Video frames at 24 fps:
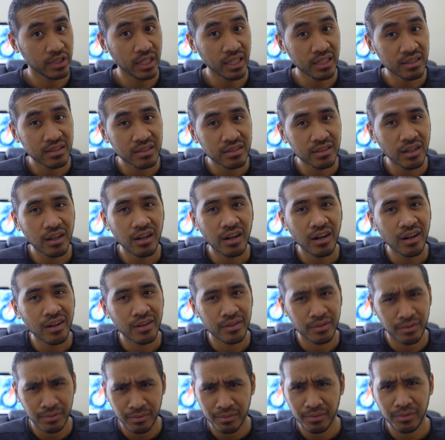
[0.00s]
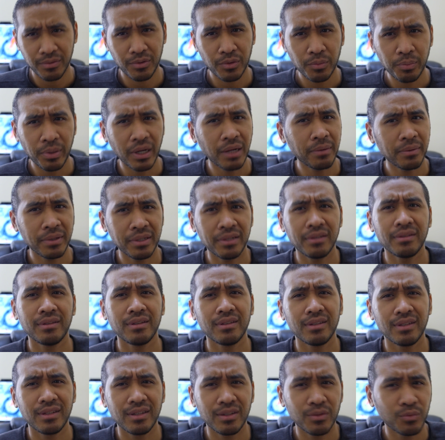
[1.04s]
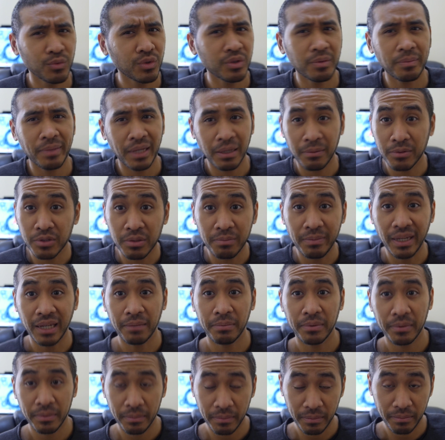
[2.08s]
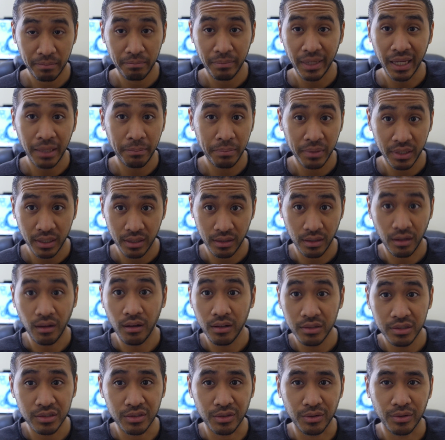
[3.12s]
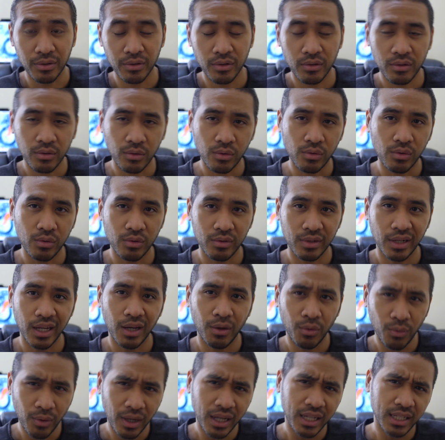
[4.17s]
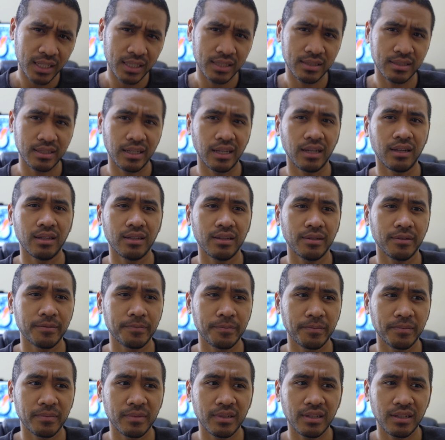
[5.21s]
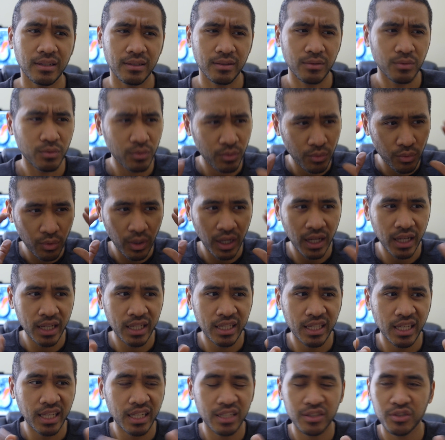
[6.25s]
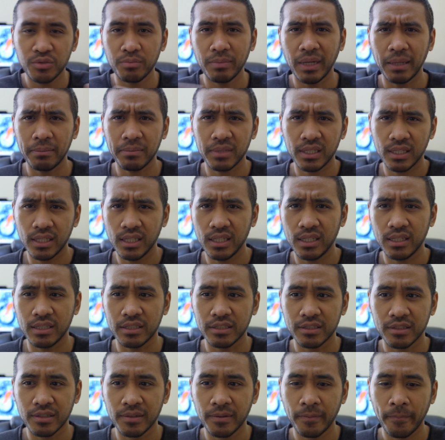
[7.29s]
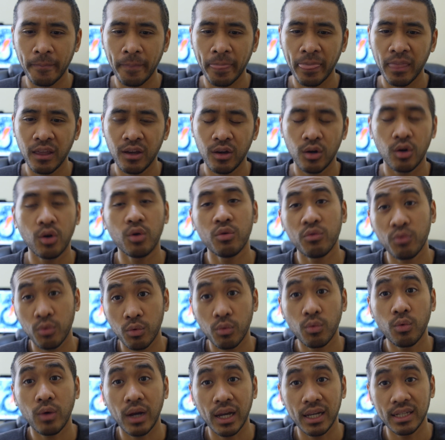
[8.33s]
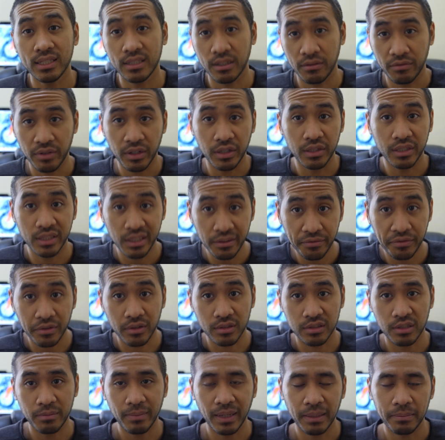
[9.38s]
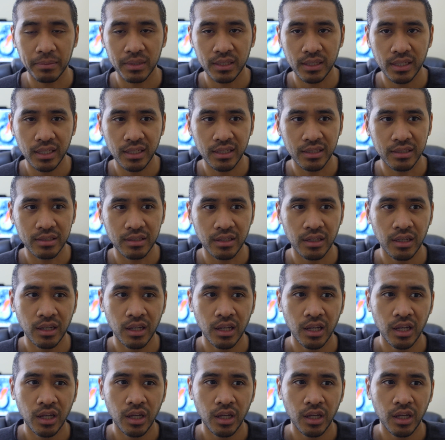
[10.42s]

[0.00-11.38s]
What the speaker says: chances are you probably wouldn't be able to map it also. Now, why is that? Why can't you map the keys? Or why is it very difficult to map the keys?